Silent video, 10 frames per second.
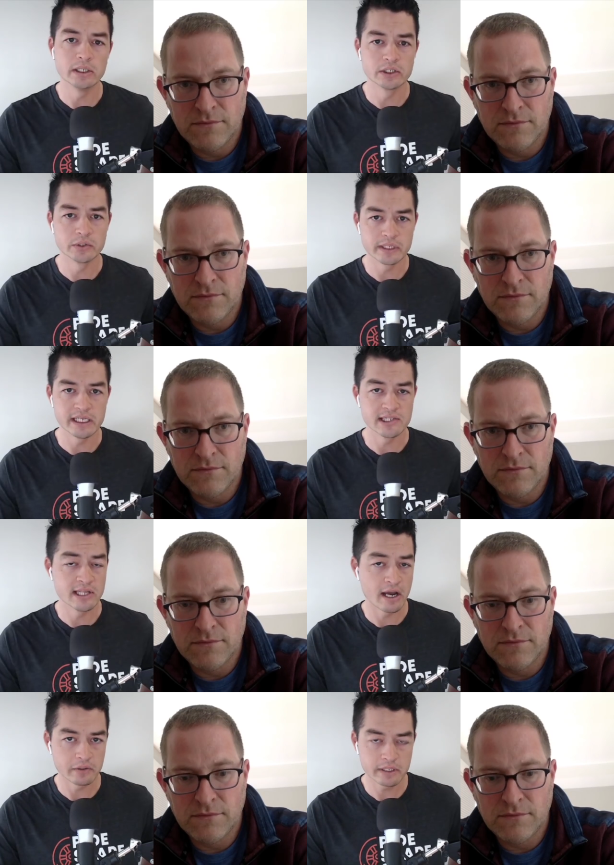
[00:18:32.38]
Speaker 1: agree is
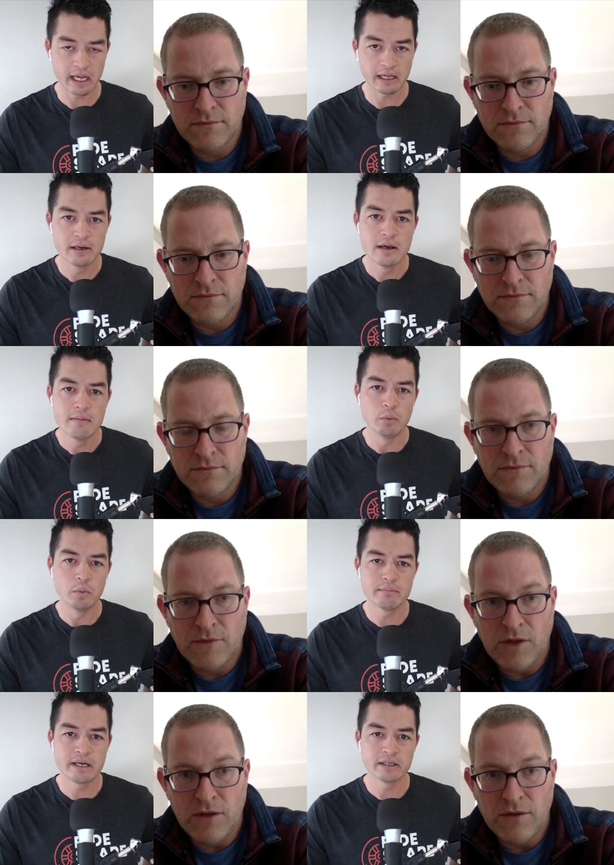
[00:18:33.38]
not okay. But
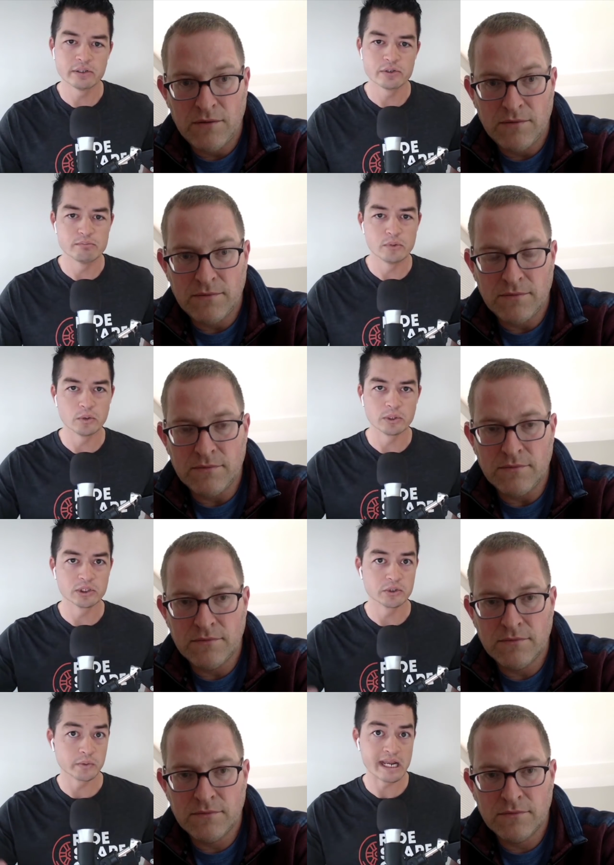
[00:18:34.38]
what about those more
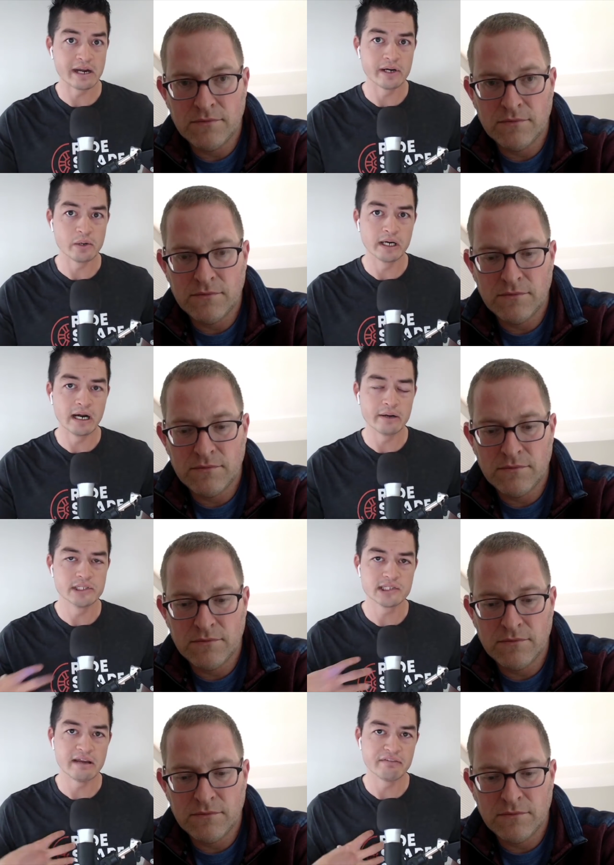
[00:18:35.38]
gray area where I would
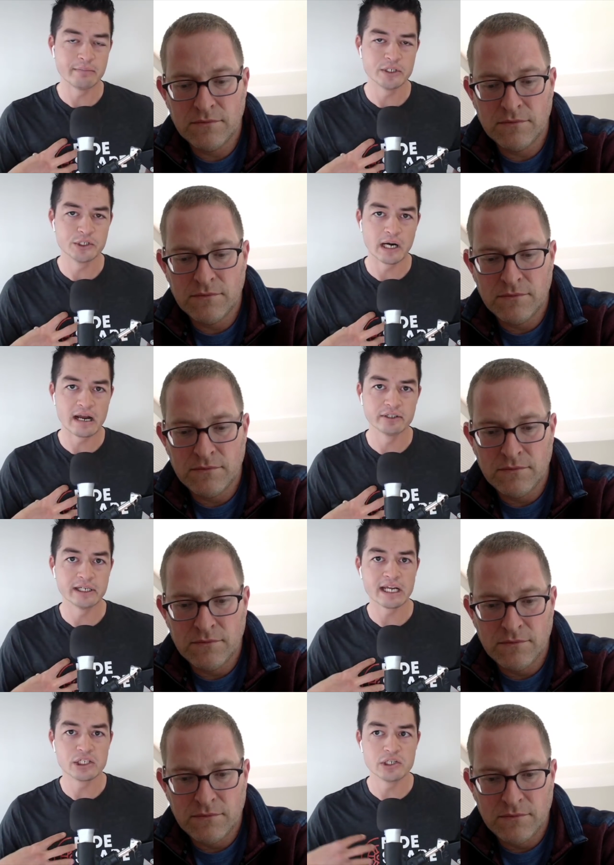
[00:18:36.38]
say if I'm a driver
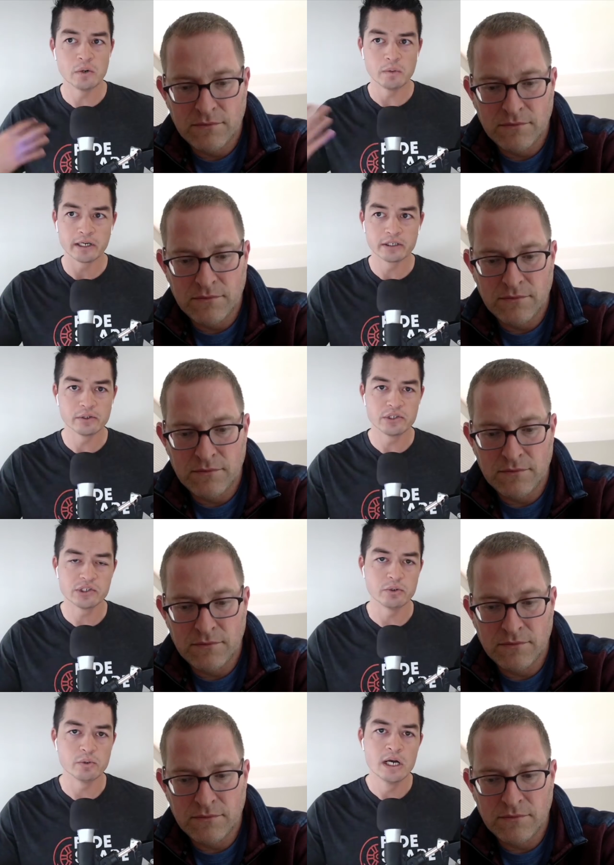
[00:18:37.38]
and I don't want to go
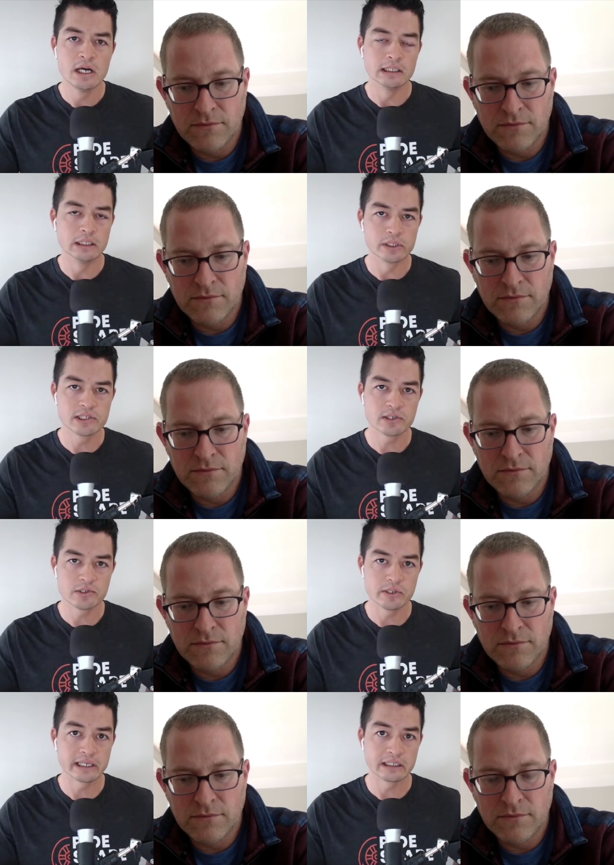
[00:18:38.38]
to a lower
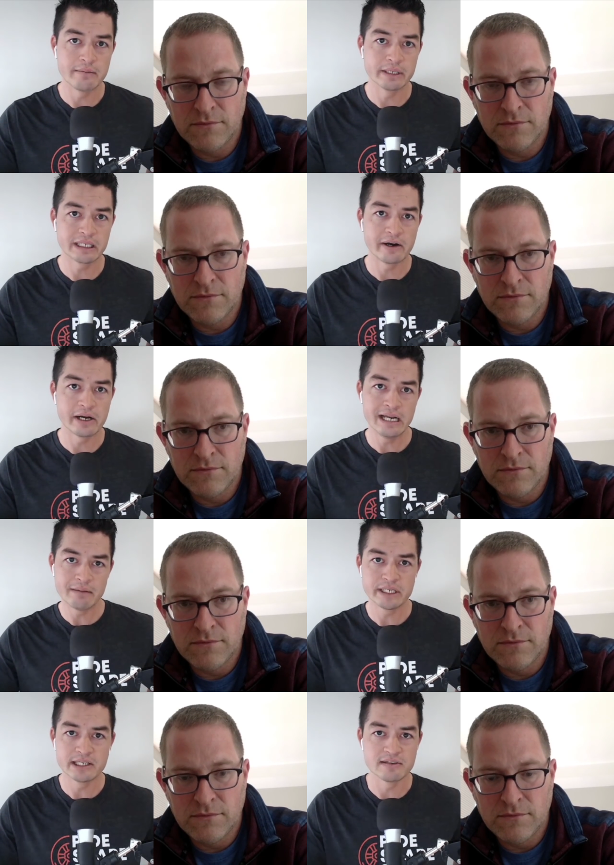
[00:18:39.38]
socioeconomic area,
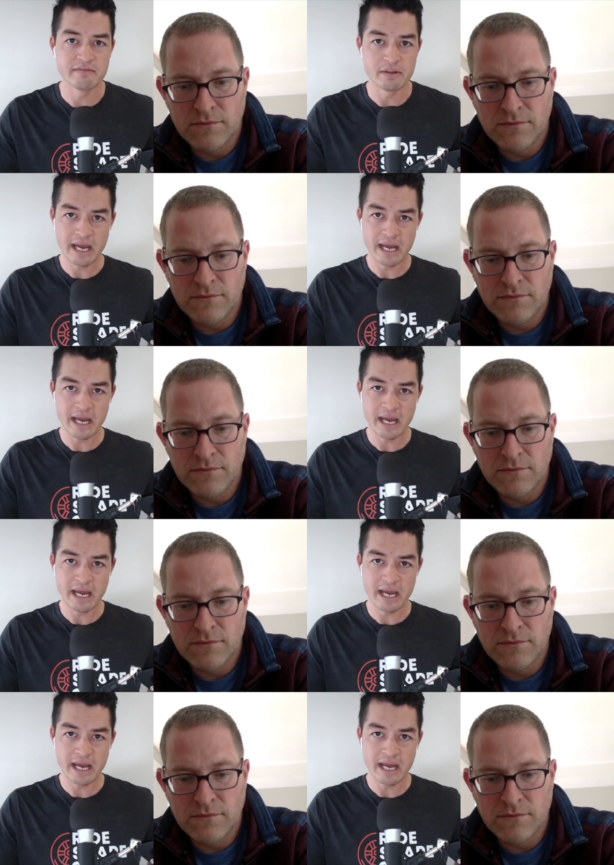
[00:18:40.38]
not because of the